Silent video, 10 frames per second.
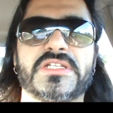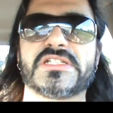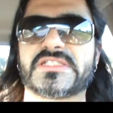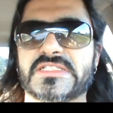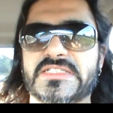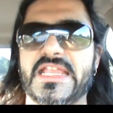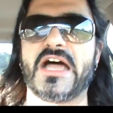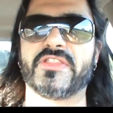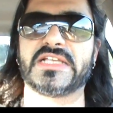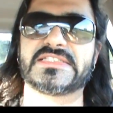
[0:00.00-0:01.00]
really just to see
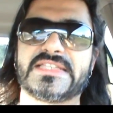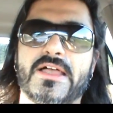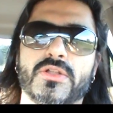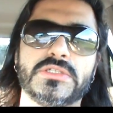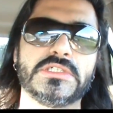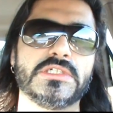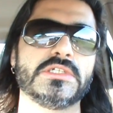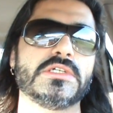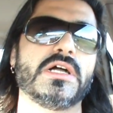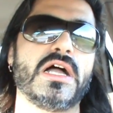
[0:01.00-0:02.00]
how they sell.
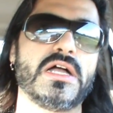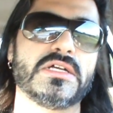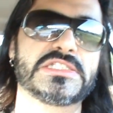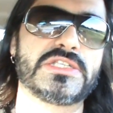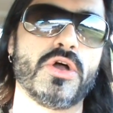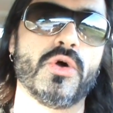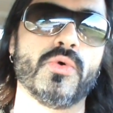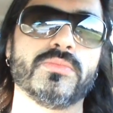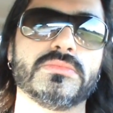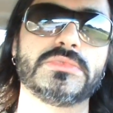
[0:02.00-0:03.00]

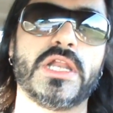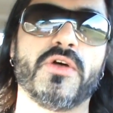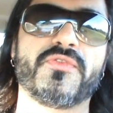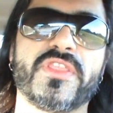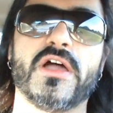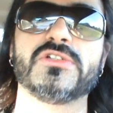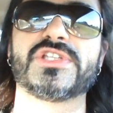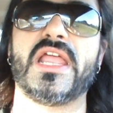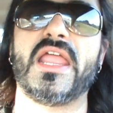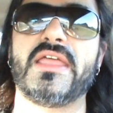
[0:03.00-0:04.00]
So, for
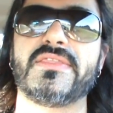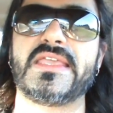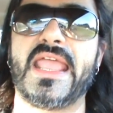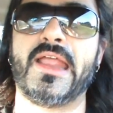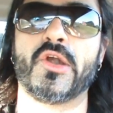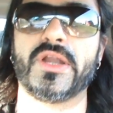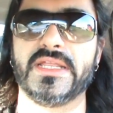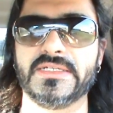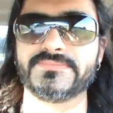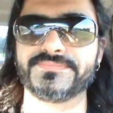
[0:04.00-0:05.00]
those in the
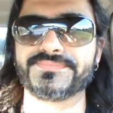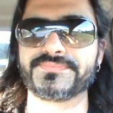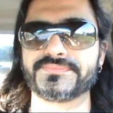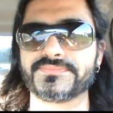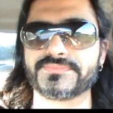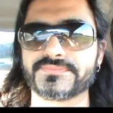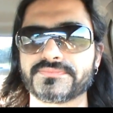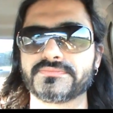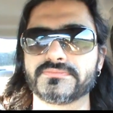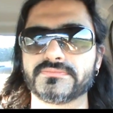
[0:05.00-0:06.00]
area,
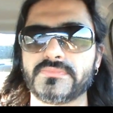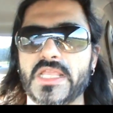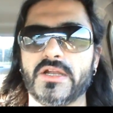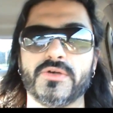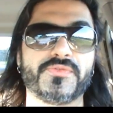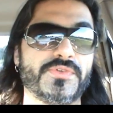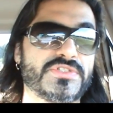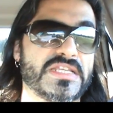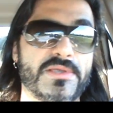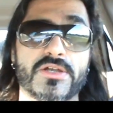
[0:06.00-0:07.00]
if you
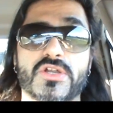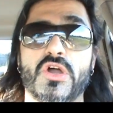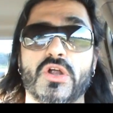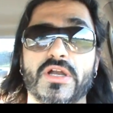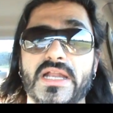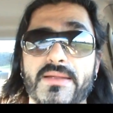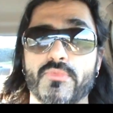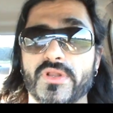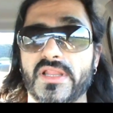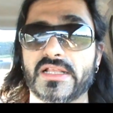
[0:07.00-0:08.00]
see me on a card, I
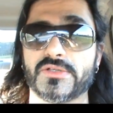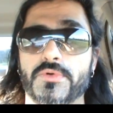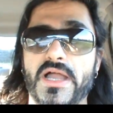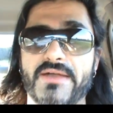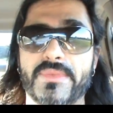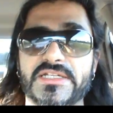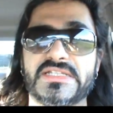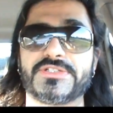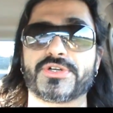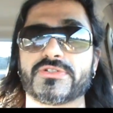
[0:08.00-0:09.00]
more than likely will have my
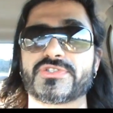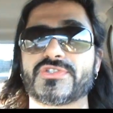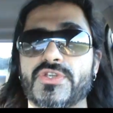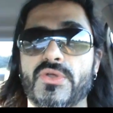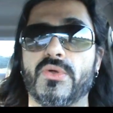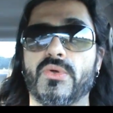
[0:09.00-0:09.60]
t-shirts. So,